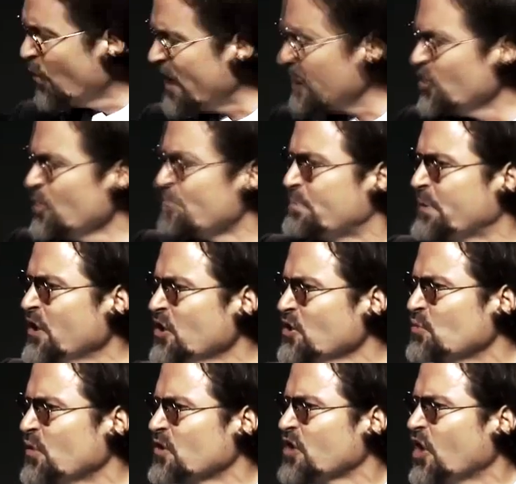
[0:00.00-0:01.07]
what you
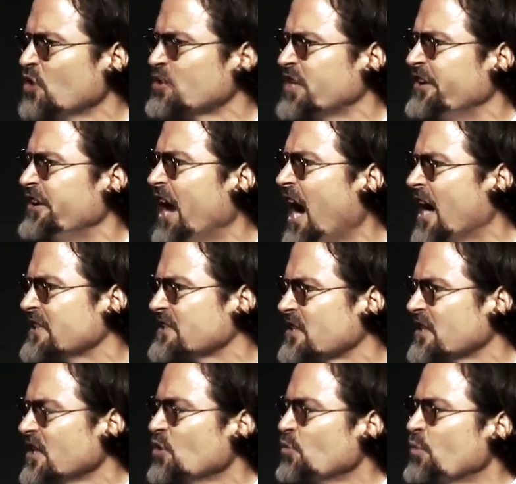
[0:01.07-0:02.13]
build will go to naught.
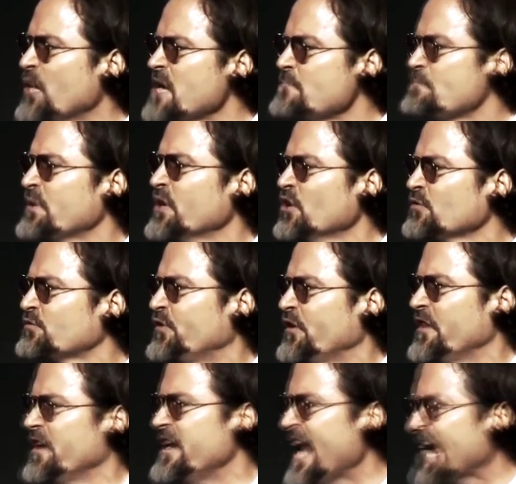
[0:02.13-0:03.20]
We build
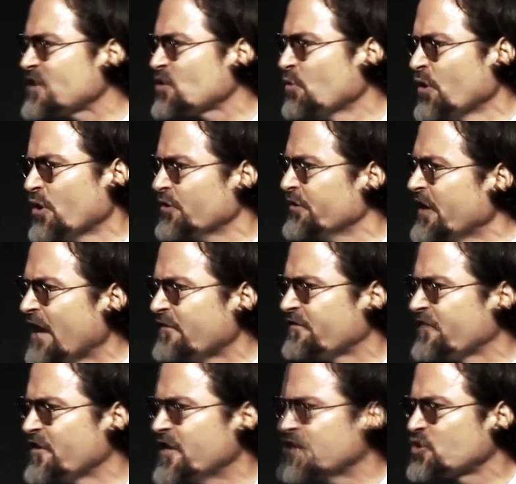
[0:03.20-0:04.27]
for the next world, not
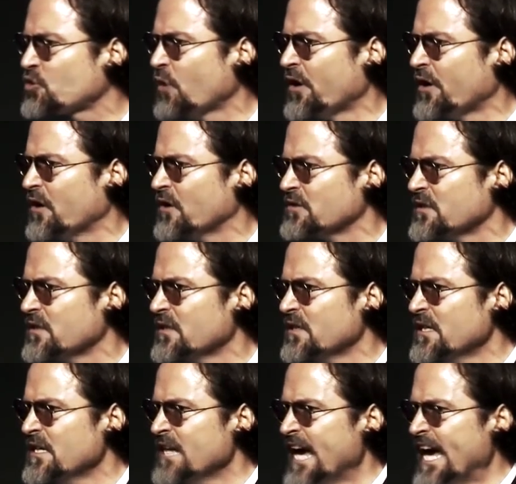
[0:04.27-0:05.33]
for this world.
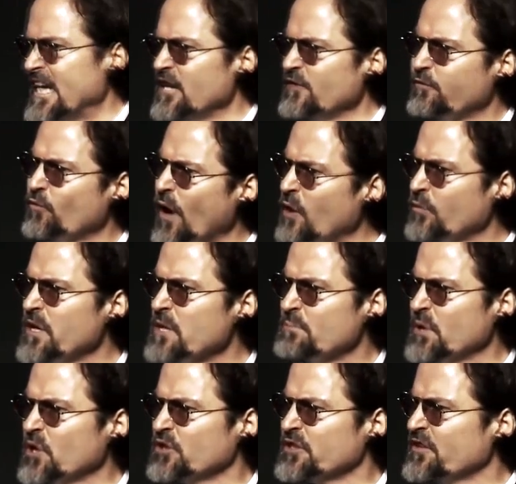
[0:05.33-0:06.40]
And if what we
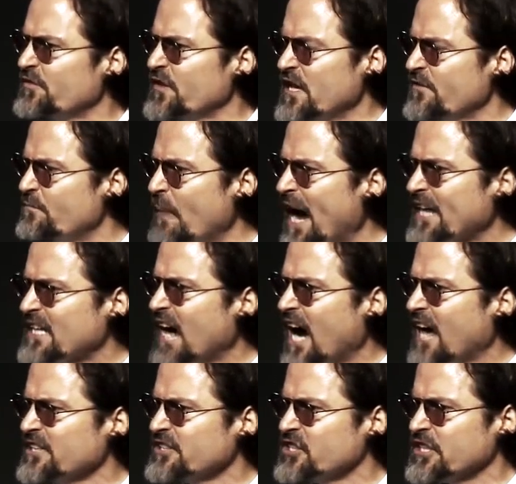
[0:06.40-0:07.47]
build, if my
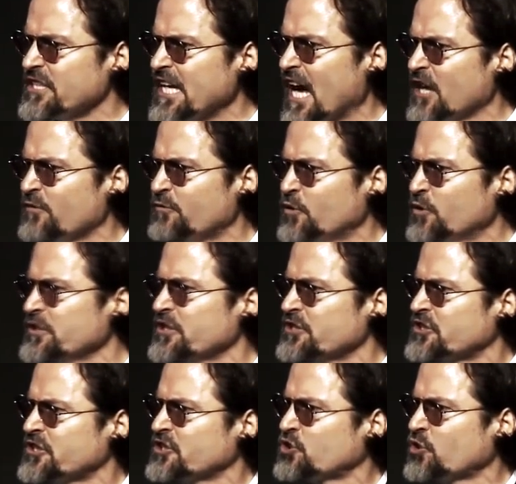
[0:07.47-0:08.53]
college in California is
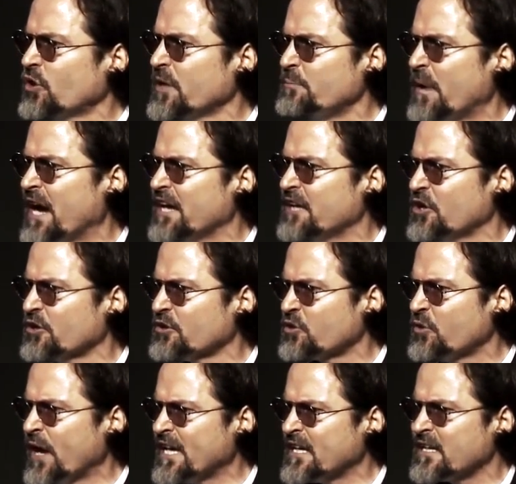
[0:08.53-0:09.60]
destroyed by an
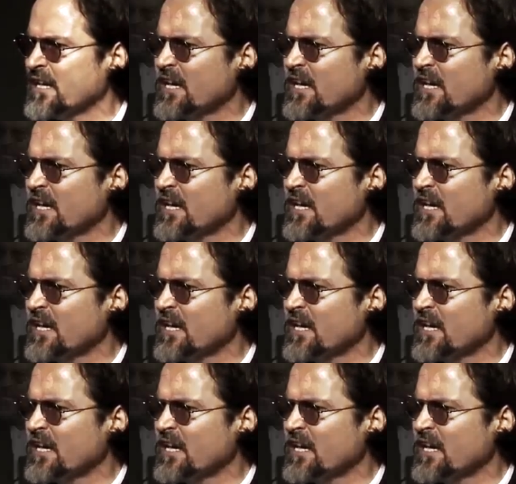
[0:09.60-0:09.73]
earthquake,